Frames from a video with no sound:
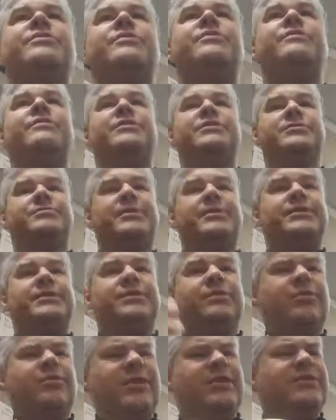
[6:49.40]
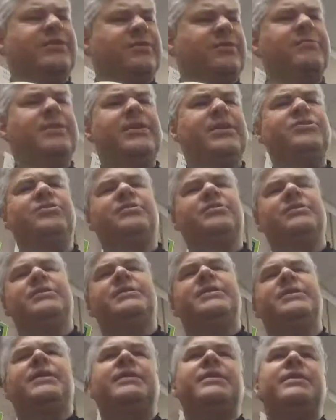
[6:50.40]
of this piece. I wanted to mention the
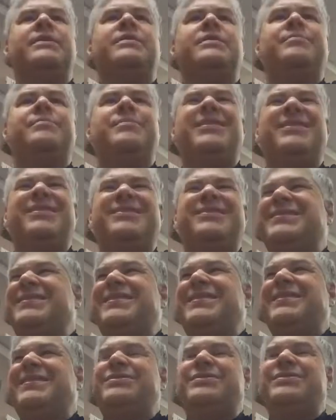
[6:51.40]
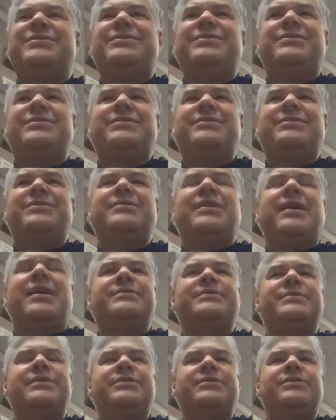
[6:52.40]
technique a bit because it just
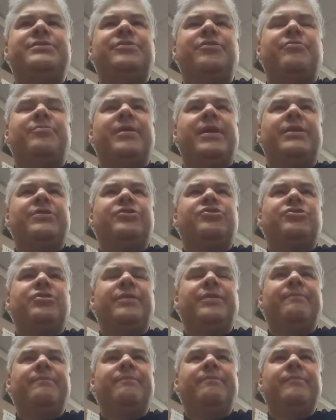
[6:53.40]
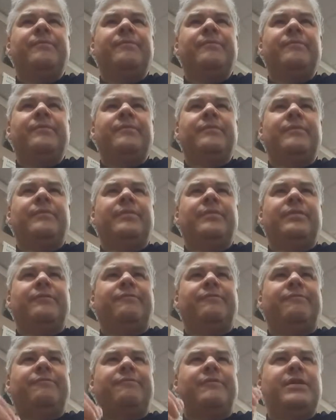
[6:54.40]
ties in so much.
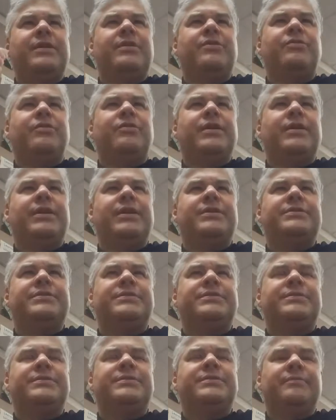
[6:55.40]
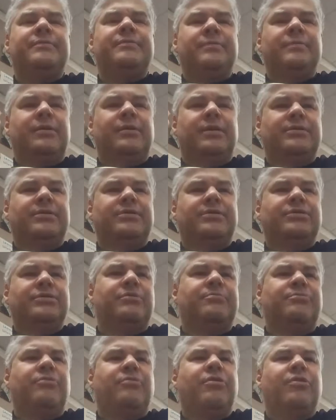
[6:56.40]
The fingerings are so
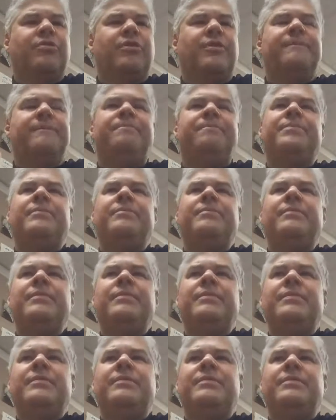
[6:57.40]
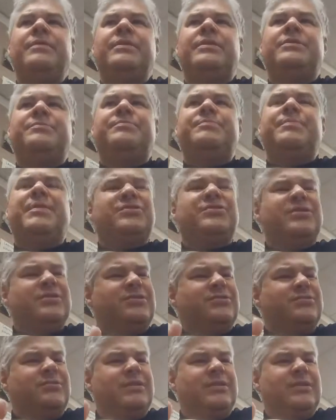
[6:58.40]
important, especially
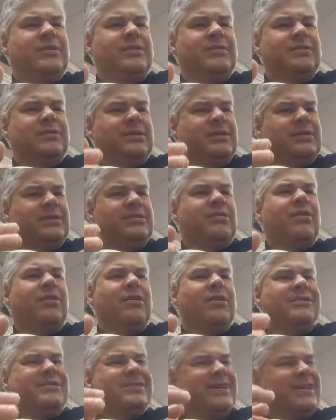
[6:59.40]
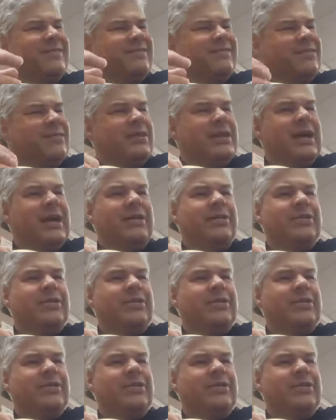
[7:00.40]
to the guitar. It's not a very loud